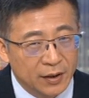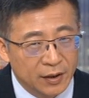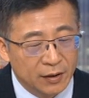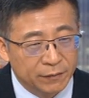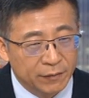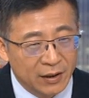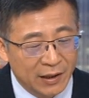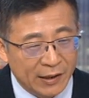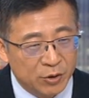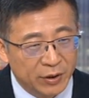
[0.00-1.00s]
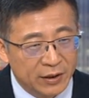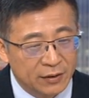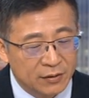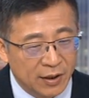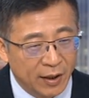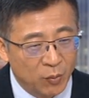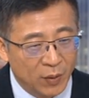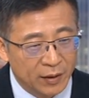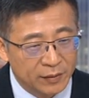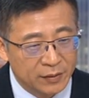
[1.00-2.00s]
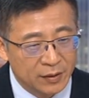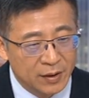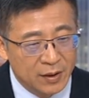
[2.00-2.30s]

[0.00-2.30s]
of electorate in Taiwan